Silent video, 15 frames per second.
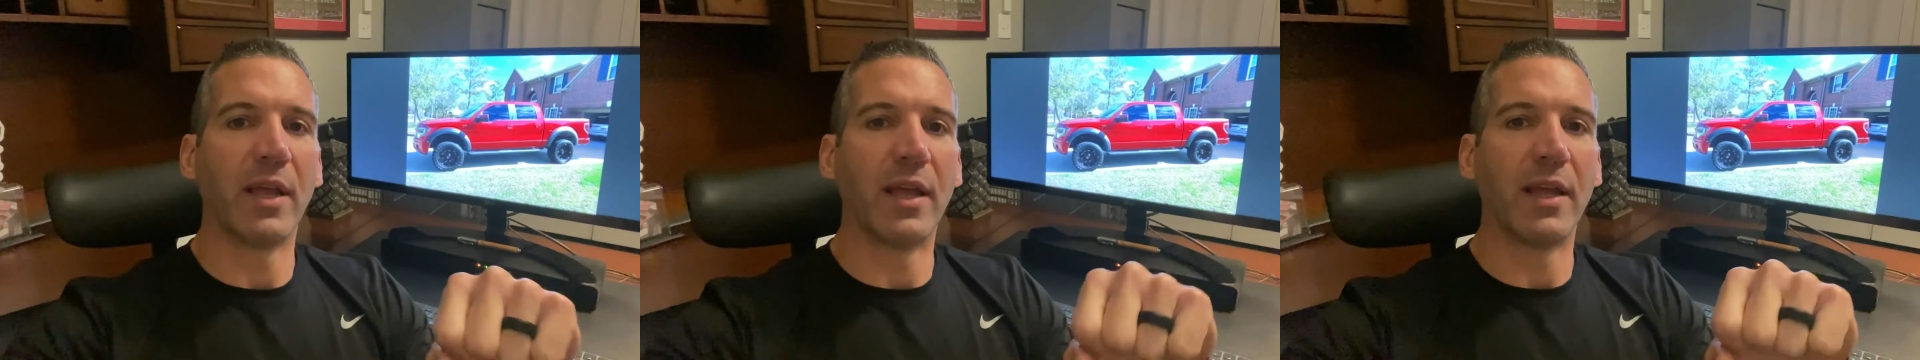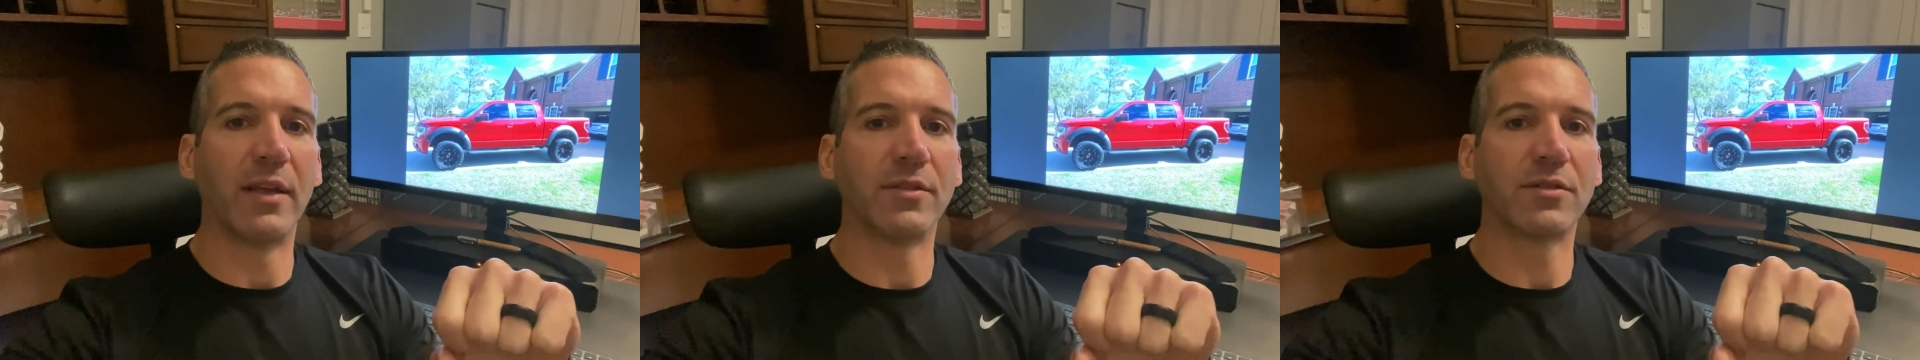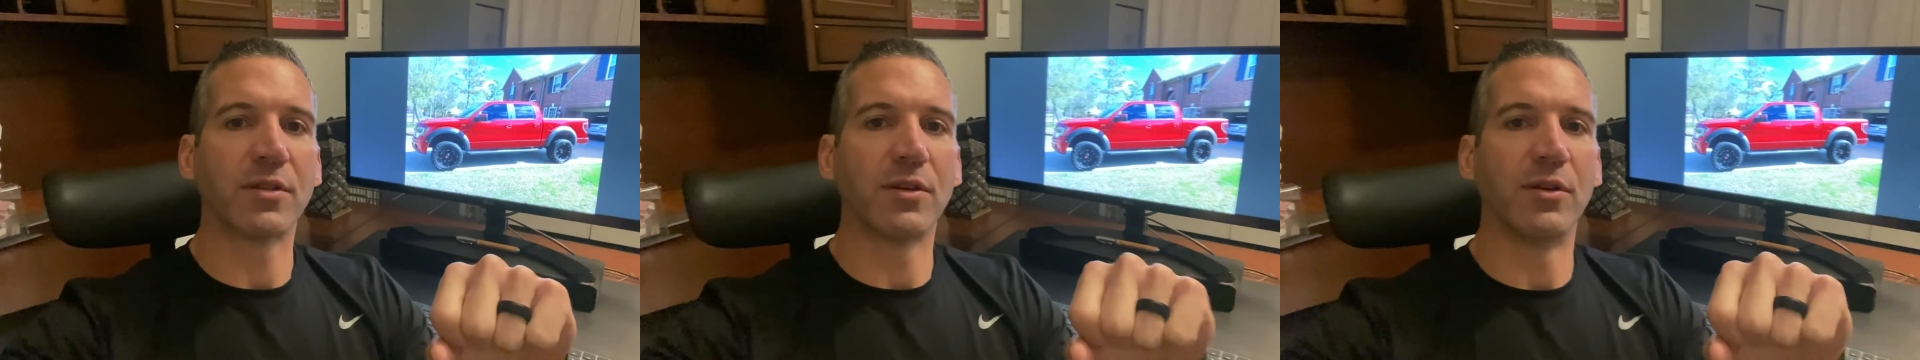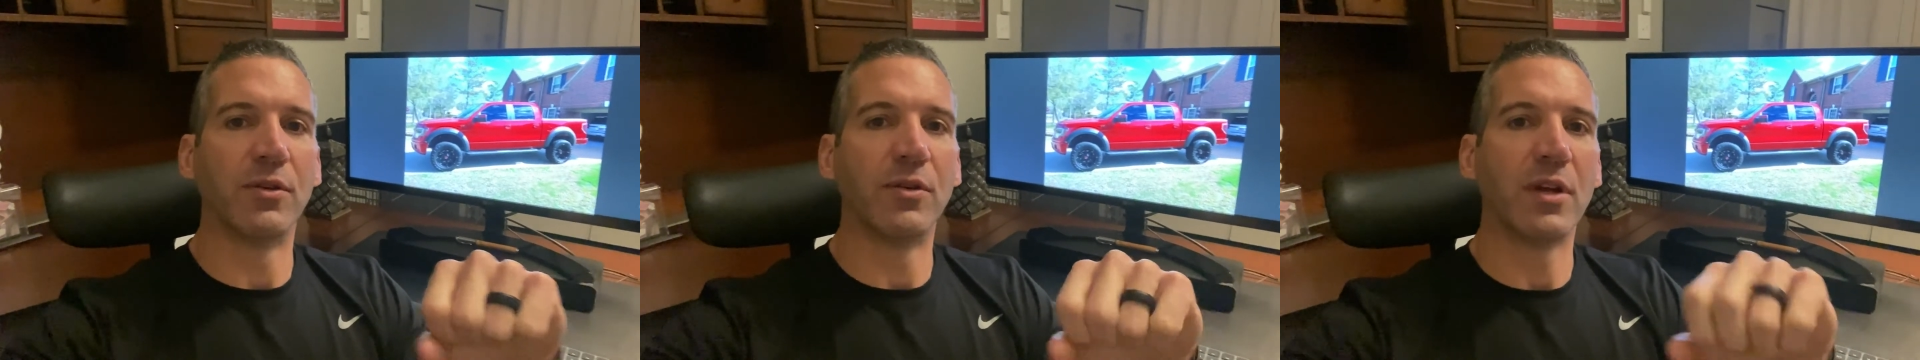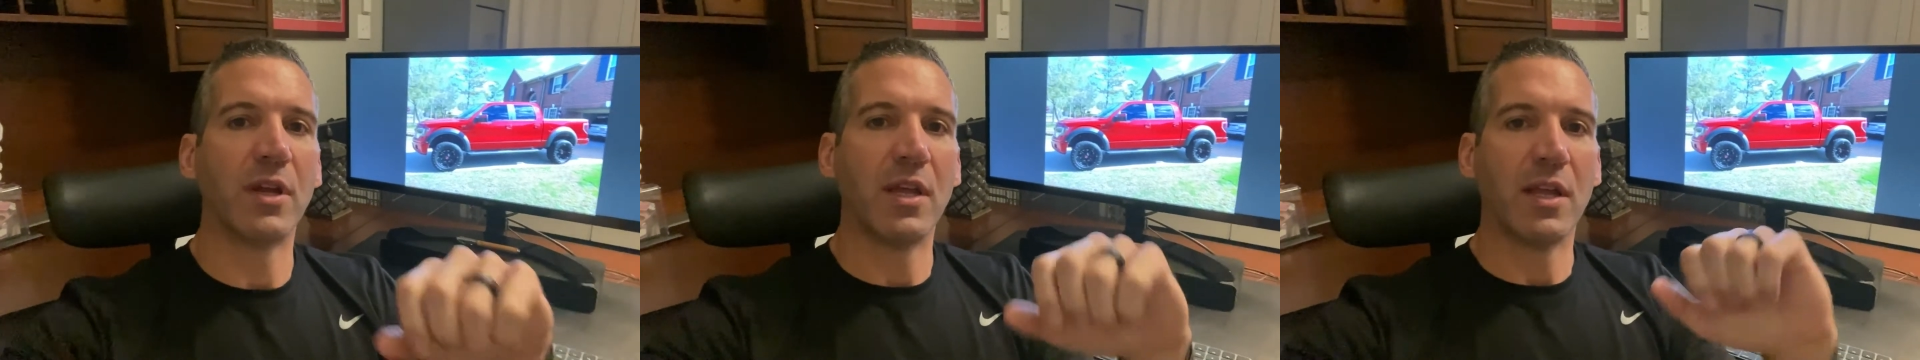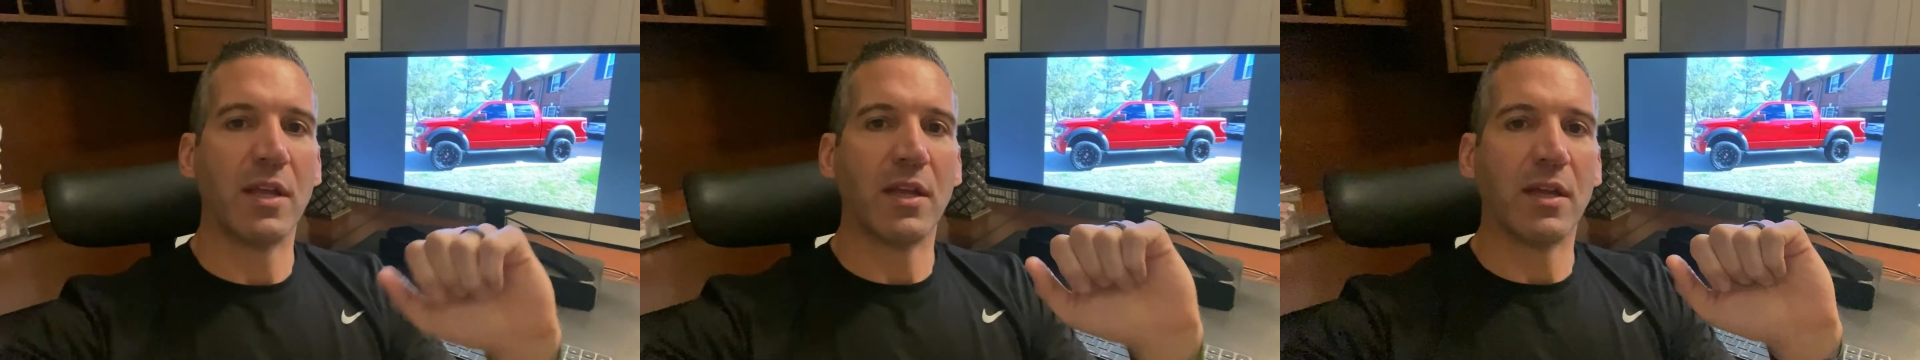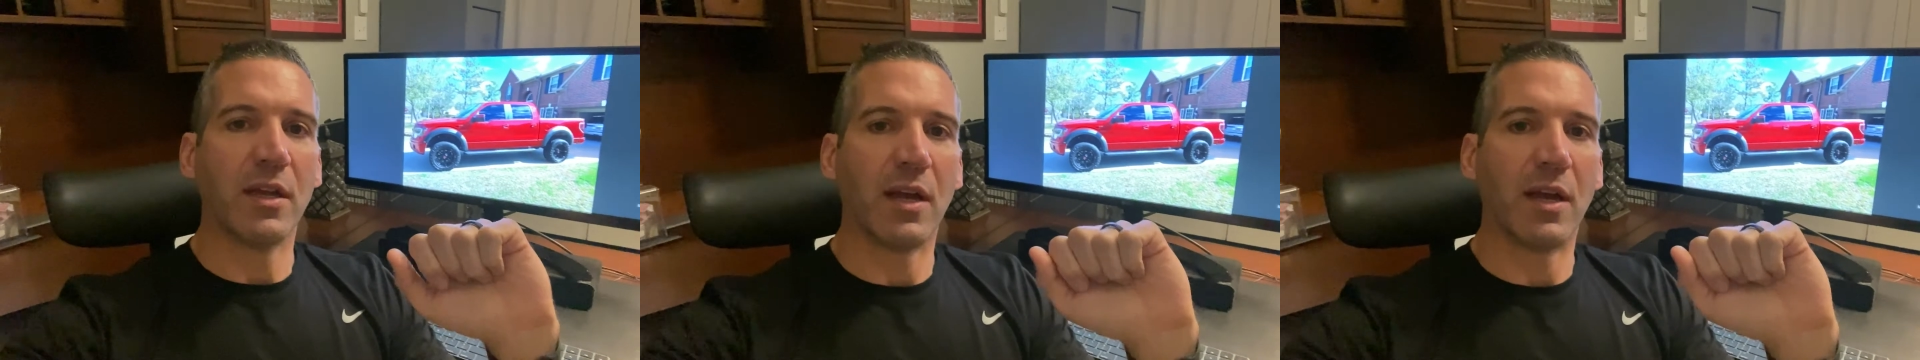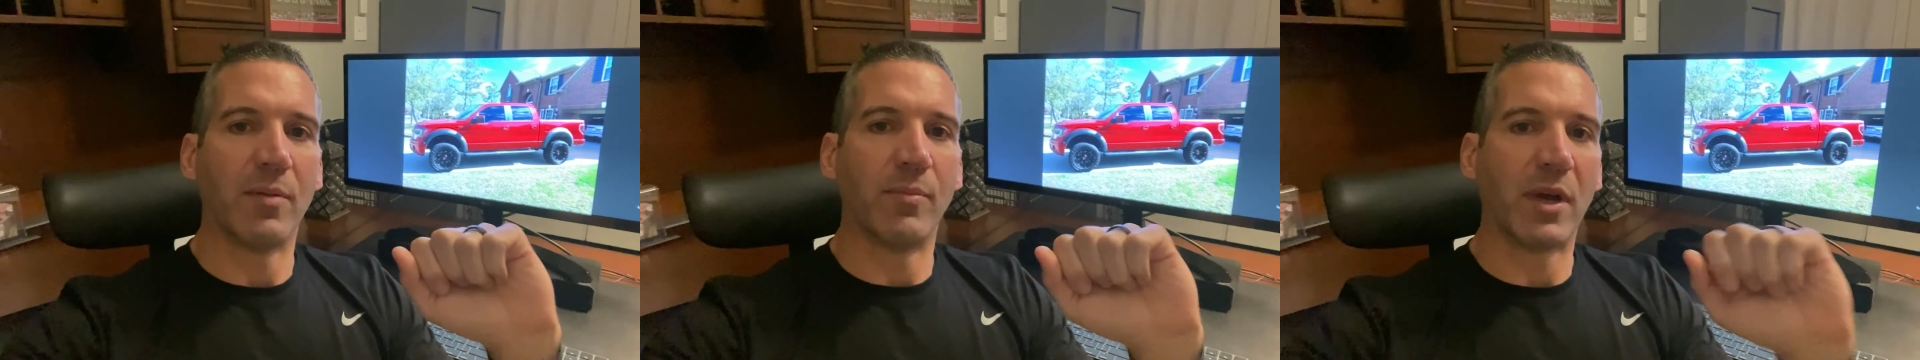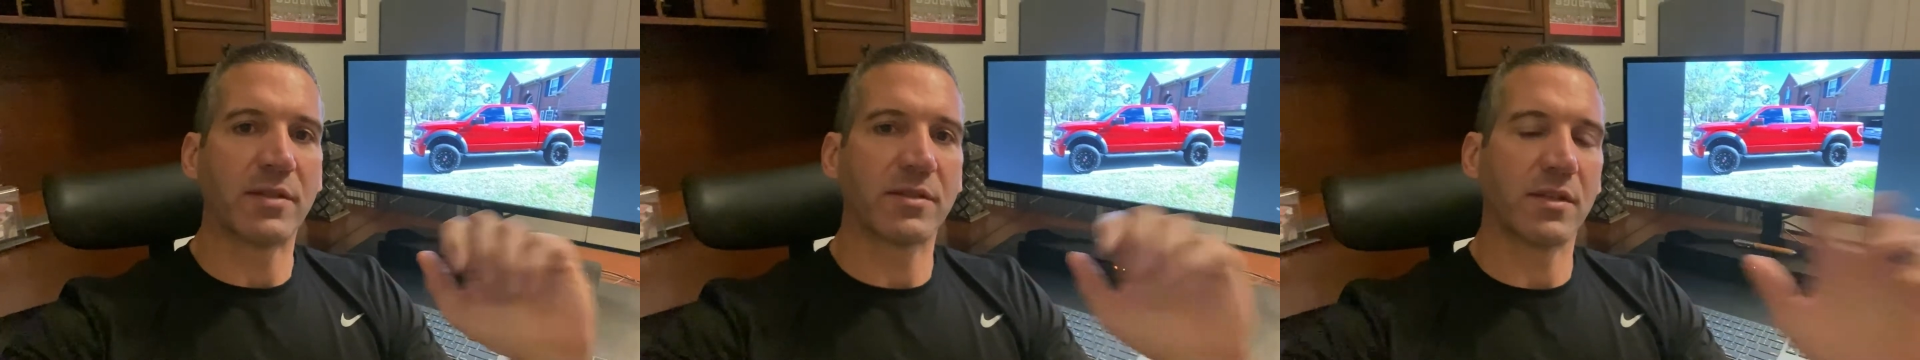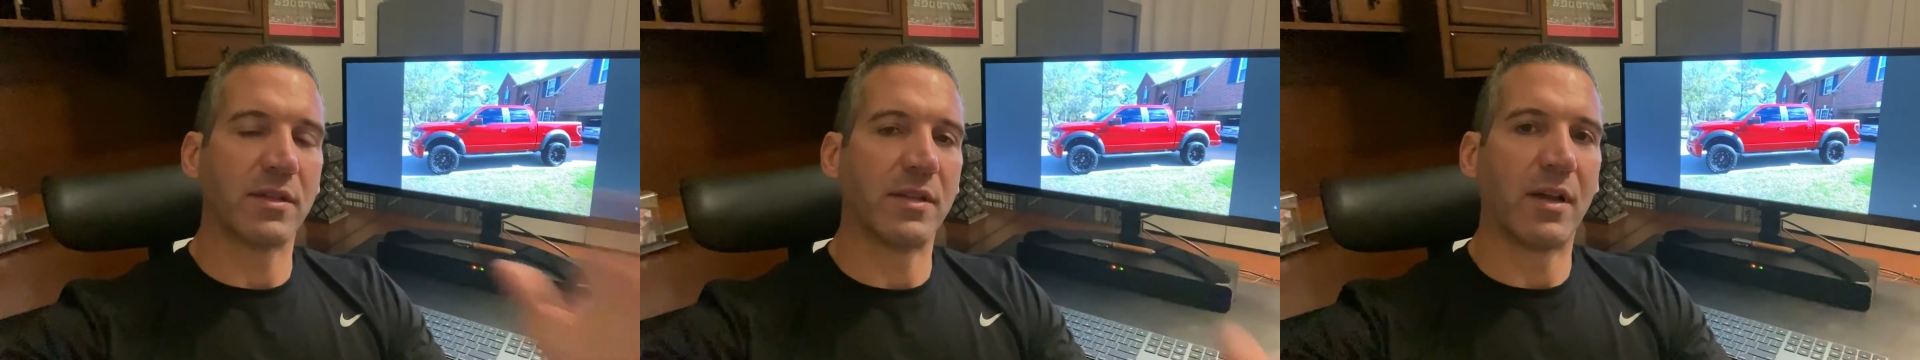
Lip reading: And so my son